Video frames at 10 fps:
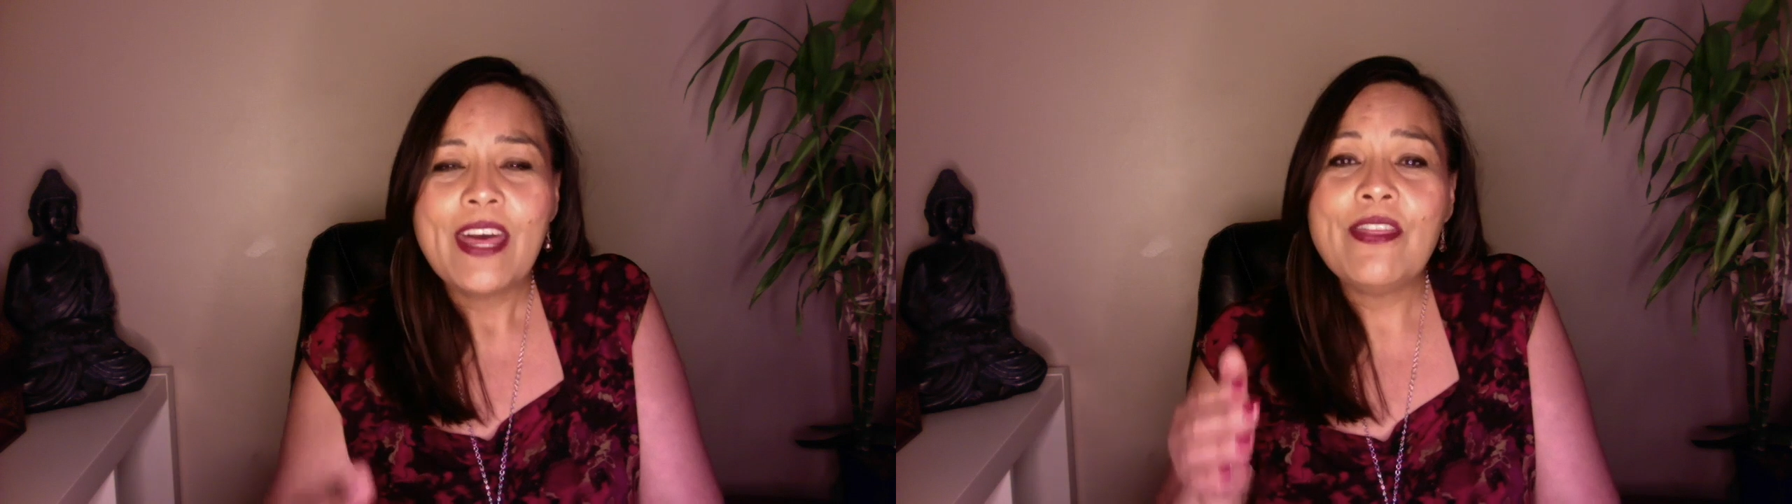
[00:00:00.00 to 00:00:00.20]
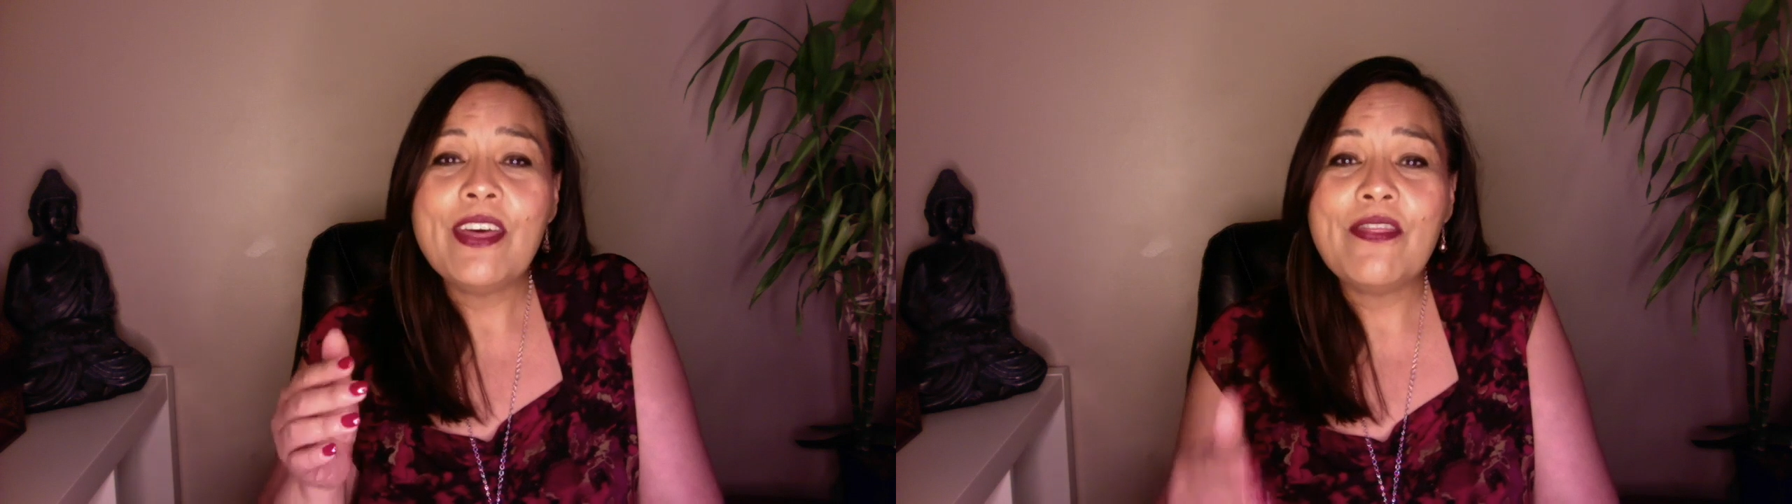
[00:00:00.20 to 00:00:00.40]

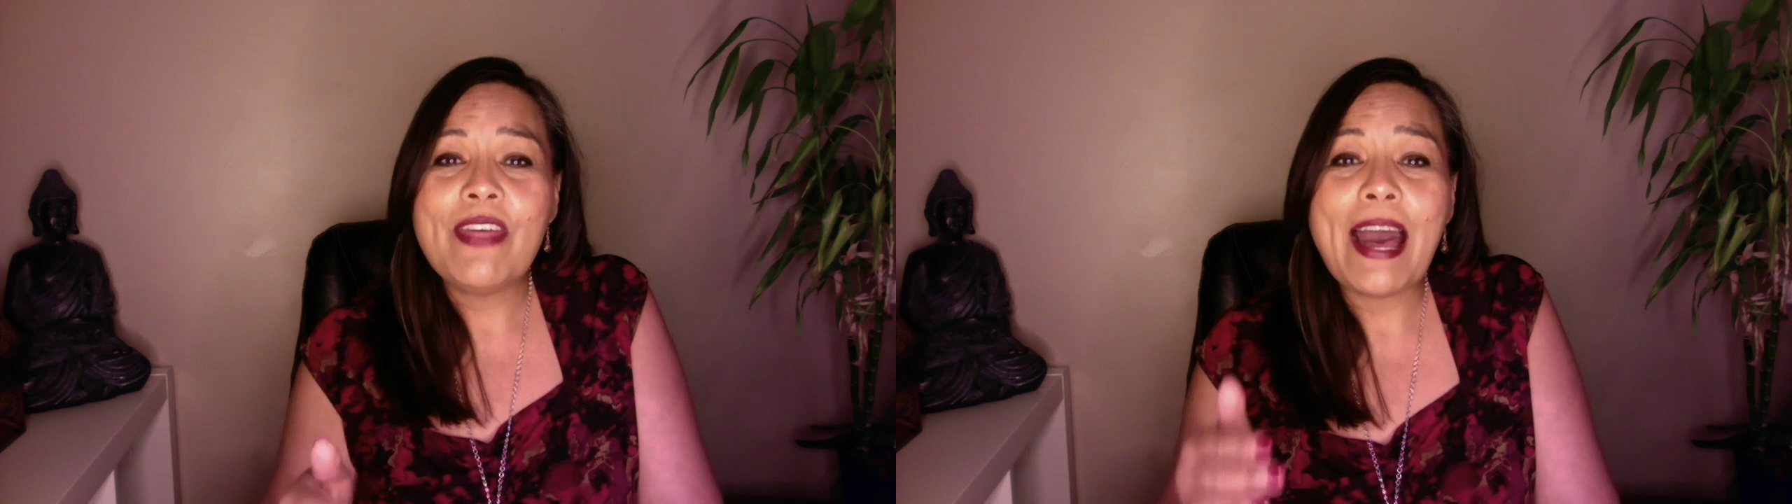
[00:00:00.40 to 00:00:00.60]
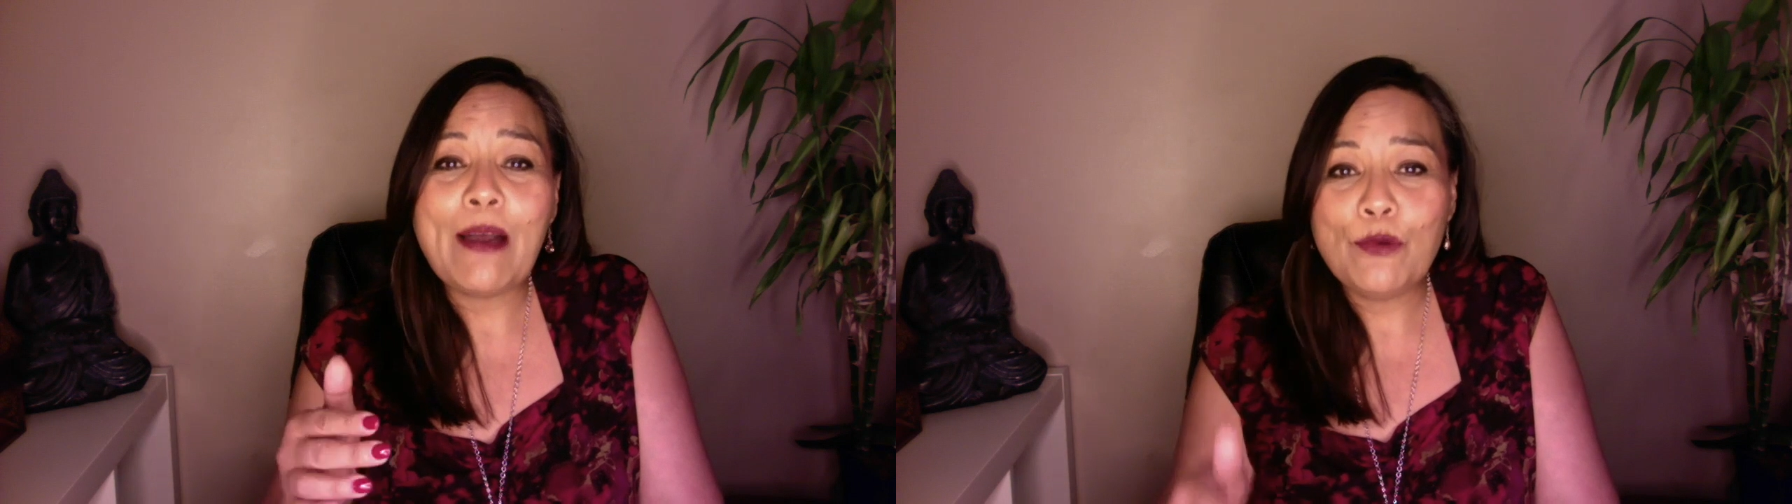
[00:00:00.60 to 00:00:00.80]
then
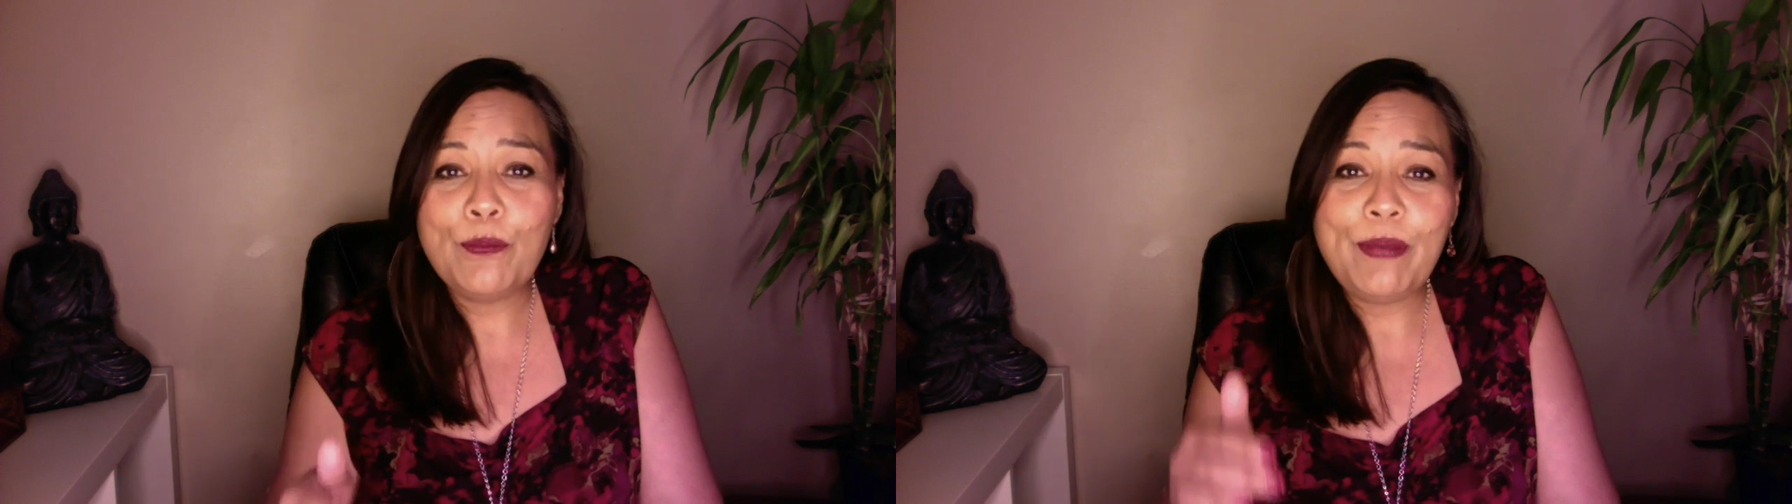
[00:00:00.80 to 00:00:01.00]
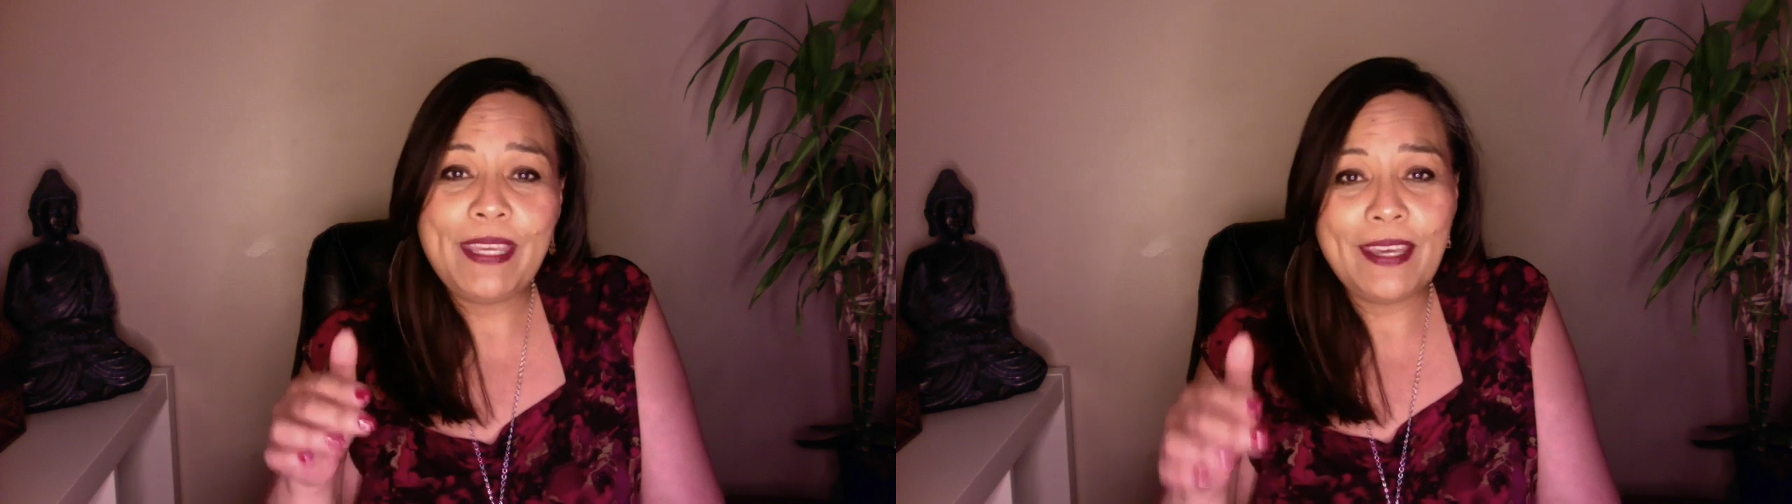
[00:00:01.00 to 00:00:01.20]
that would
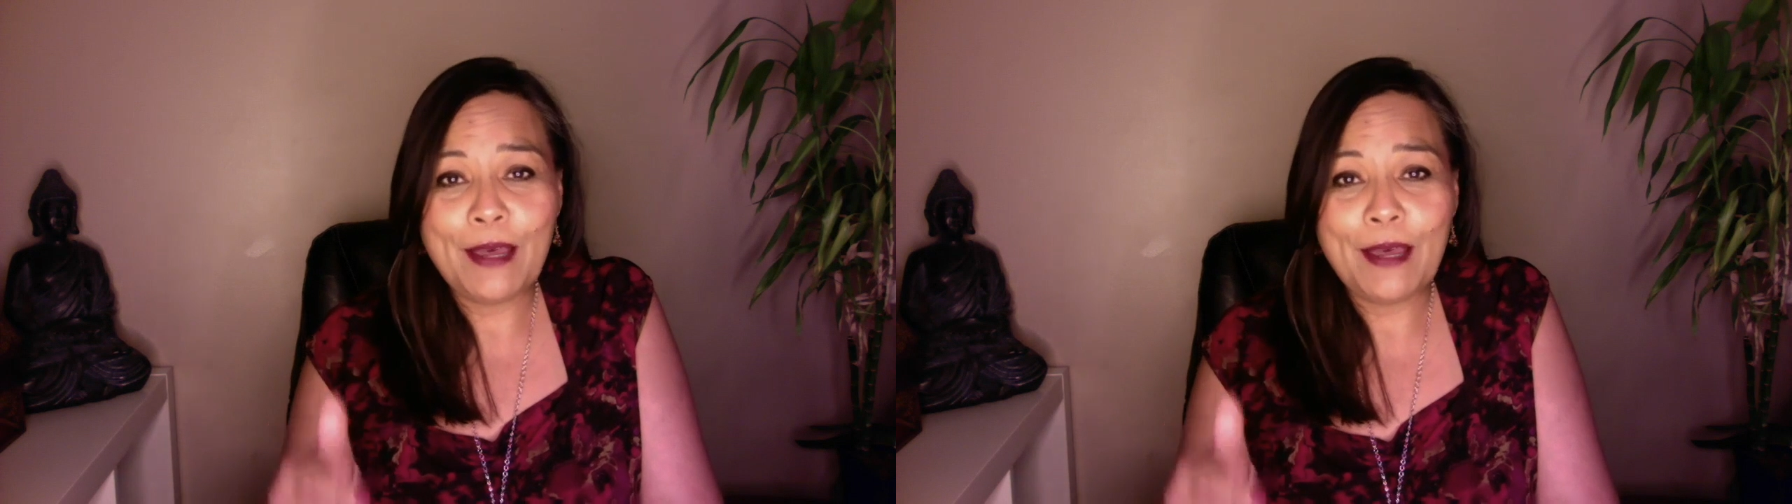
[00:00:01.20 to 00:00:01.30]
be